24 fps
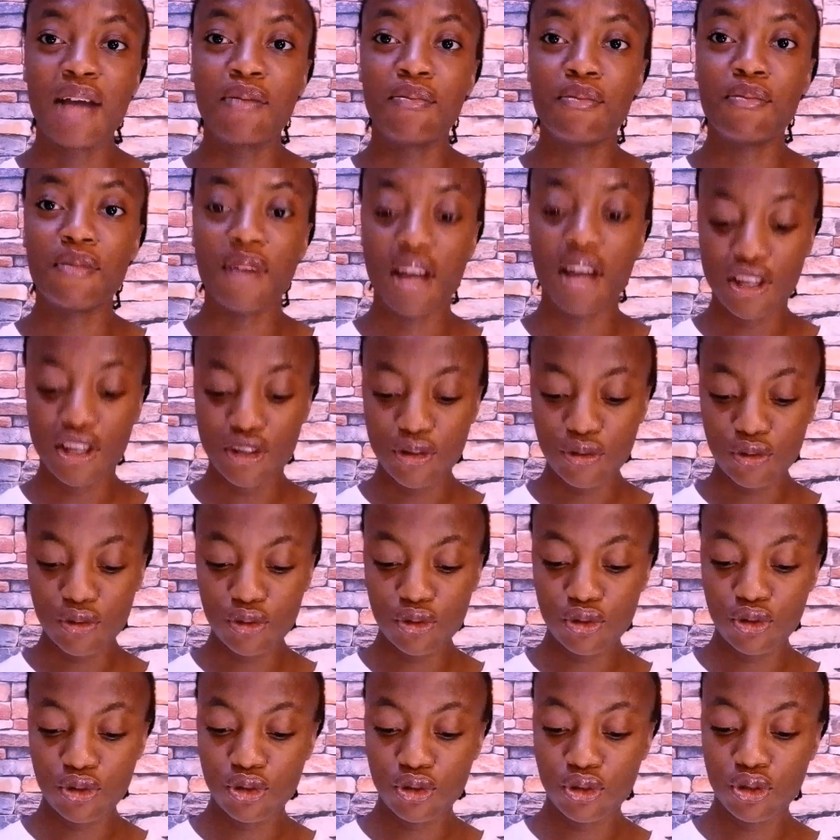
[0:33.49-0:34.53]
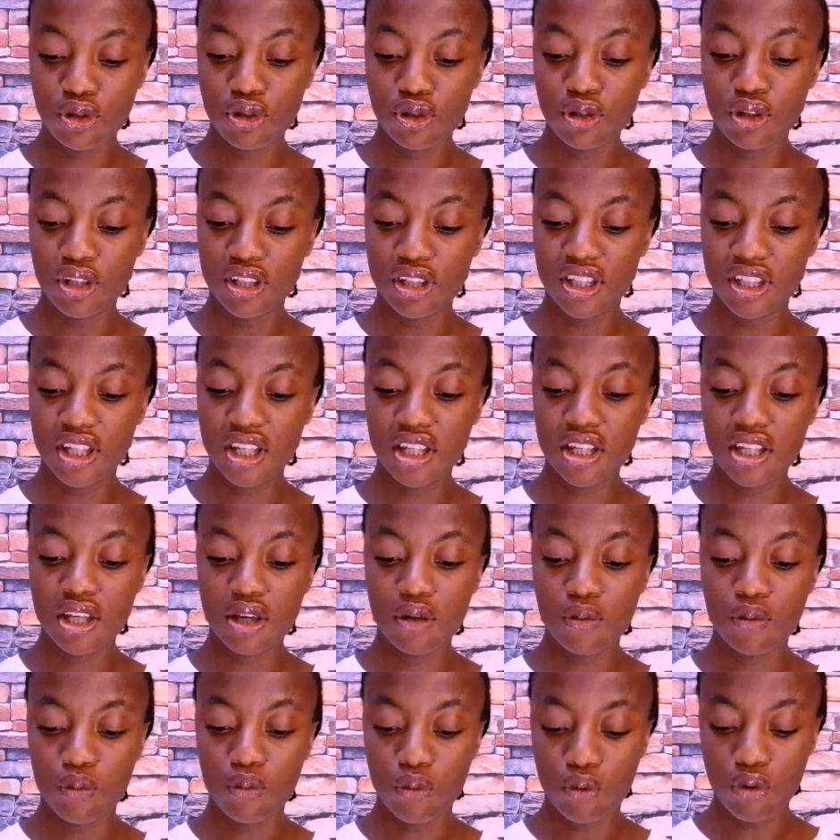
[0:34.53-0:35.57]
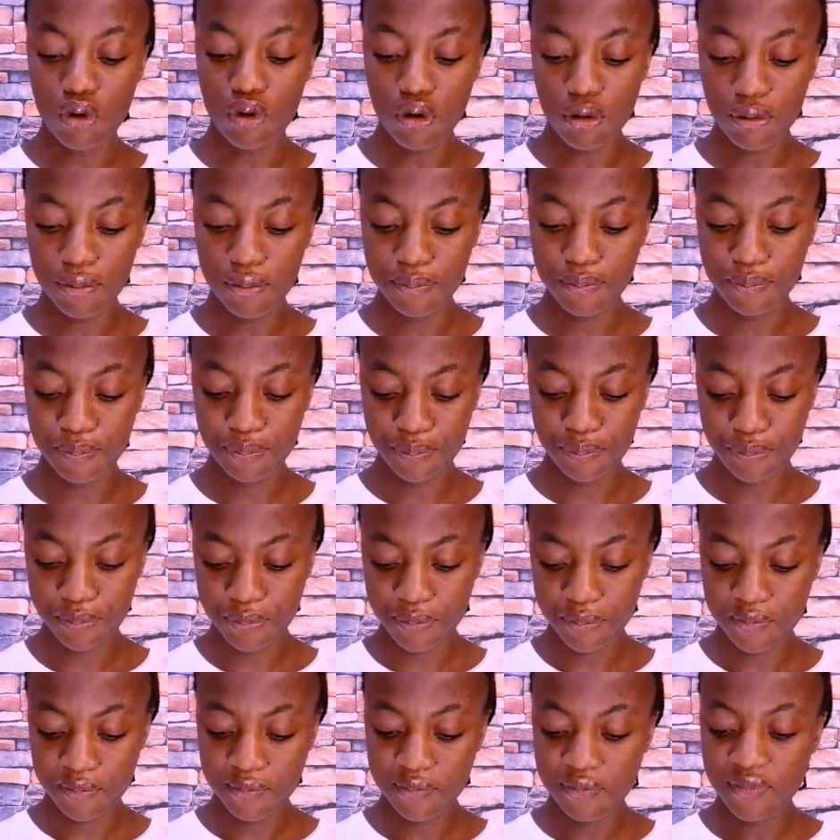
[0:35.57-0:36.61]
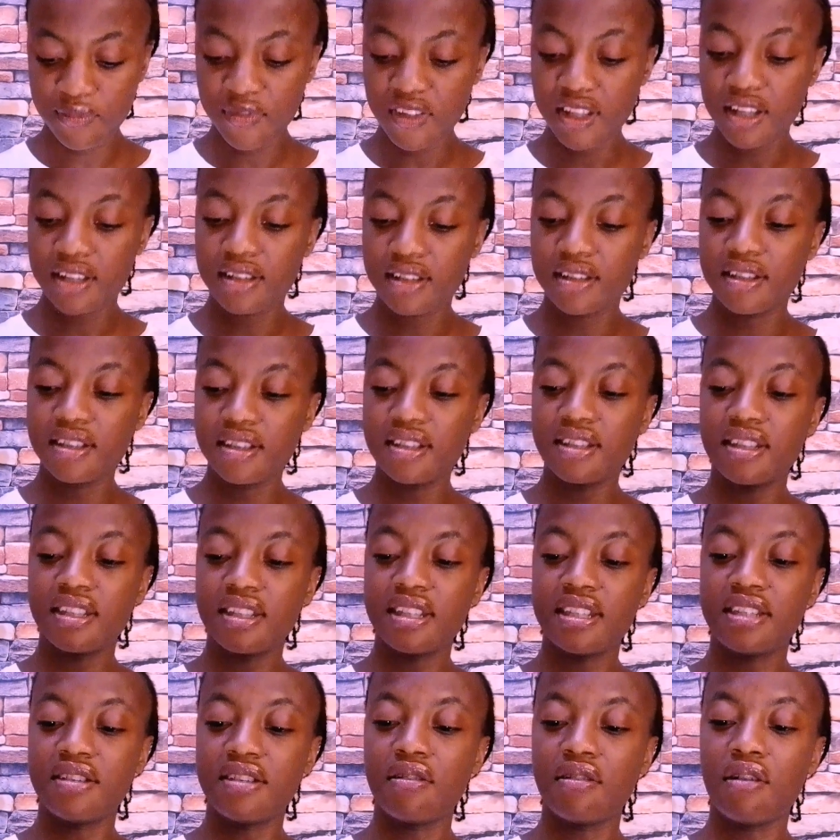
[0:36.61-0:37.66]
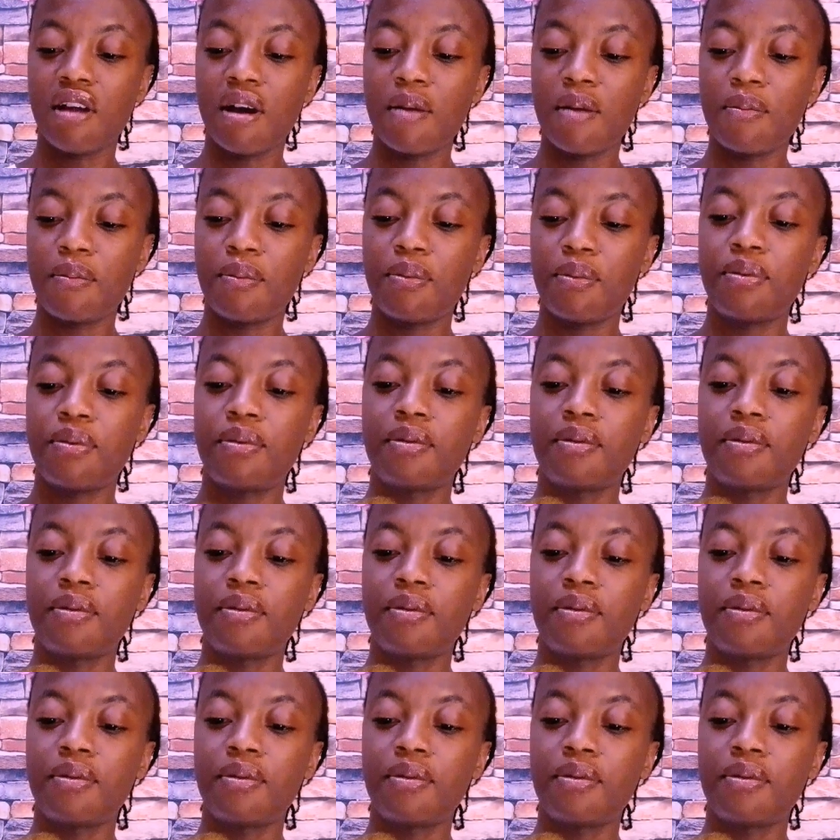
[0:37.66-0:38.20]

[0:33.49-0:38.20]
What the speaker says: I use yeye wool. This is the wrap.